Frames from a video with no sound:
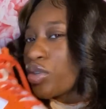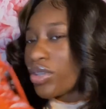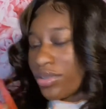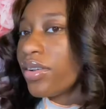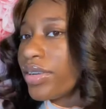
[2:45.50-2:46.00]

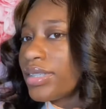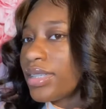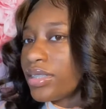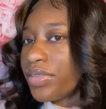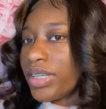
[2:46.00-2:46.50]
So first
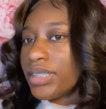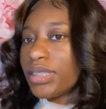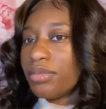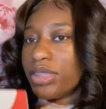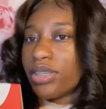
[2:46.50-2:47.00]
things first,
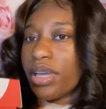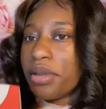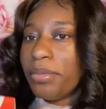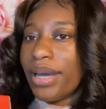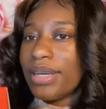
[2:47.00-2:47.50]
I'm gonna show y'all the
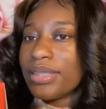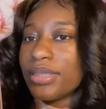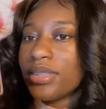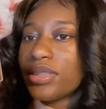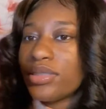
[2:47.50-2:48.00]

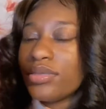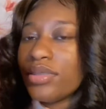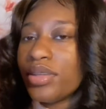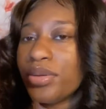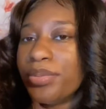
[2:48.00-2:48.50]
box.
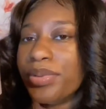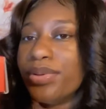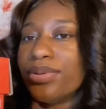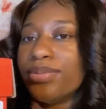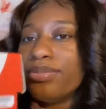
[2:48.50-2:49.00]

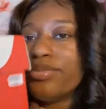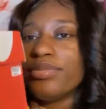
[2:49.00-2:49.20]
Boom.